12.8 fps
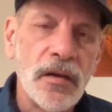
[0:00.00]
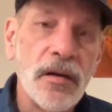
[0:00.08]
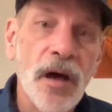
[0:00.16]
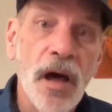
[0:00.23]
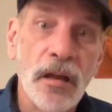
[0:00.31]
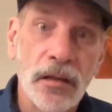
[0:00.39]

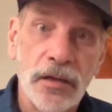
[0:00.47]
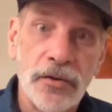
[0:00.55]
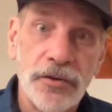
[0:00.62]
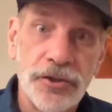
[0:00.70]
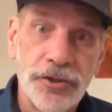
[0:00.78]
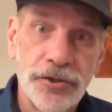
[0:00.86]

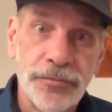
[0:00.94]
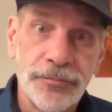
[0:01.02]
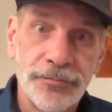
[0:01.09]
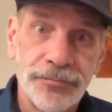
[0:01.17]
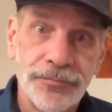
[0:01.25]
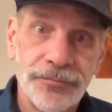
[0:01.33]
knowledge
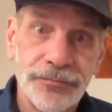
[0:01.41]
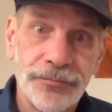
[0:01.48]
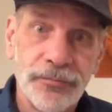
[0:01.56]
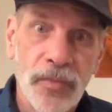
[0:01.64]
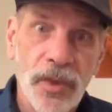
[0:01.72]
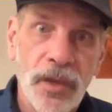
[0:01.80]

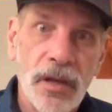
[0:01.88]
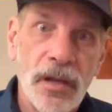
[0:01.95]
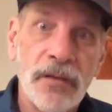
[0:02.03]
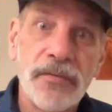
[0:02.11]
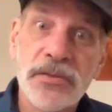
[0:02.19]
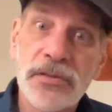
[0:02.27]

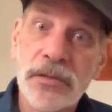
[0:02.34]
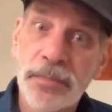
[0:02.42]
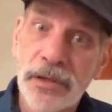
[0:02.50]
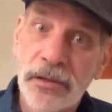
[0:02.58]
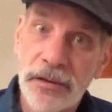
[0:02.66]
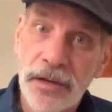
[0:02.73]
of
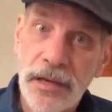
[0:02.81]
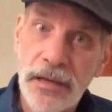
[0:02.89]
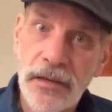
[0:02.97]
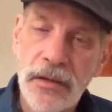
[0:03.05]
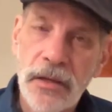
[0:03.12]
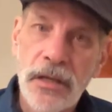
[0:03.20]

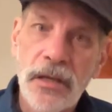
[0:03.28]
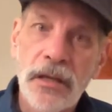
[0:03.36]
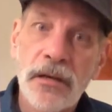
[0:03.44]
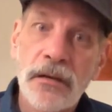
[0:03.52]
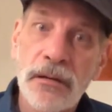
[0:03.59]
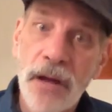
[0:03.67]
stability
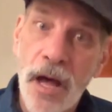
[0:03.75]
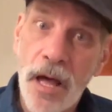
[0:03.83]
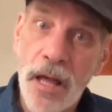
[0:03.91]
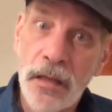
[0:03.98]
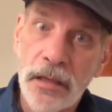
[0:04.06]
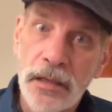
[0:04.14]

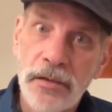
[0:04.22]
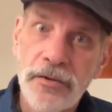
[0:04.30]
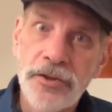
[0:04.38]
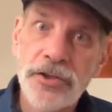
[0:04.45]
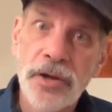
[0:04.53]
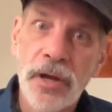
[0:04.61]

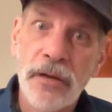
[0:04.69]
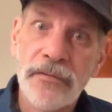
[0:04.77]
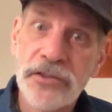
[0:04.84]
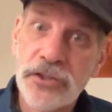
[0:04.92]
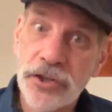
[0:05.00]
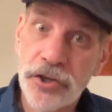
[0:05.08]
knowledge
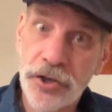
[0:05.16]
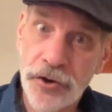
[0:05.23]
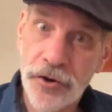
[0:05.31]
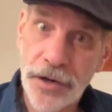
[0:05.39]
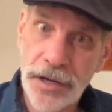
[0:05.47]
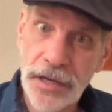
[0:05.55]
of
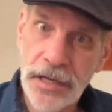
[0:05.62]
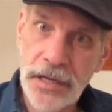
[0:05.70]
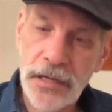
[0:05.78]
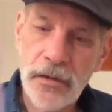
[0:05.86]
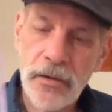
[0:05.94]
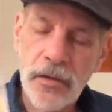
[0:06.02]

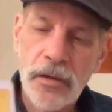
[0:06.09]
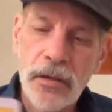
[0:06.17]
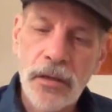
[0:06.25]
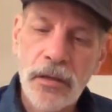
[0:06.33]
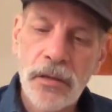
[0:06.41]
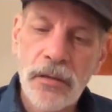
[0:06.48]
security
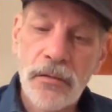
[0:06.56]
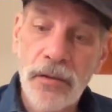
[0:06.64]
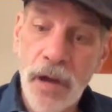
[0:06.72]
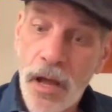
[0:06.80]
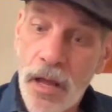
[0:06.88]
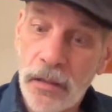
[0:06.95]

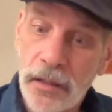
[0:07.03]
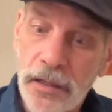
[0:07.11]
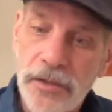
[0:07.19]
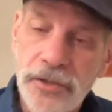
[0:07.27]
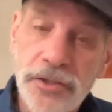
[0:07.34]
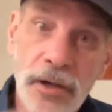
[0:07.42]

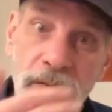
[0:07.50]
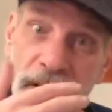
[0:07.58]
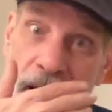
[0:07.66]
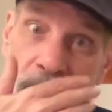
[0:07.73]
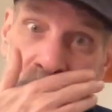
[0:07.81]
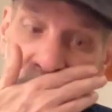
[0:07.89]
knowledge of
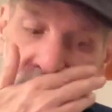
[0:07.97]
how to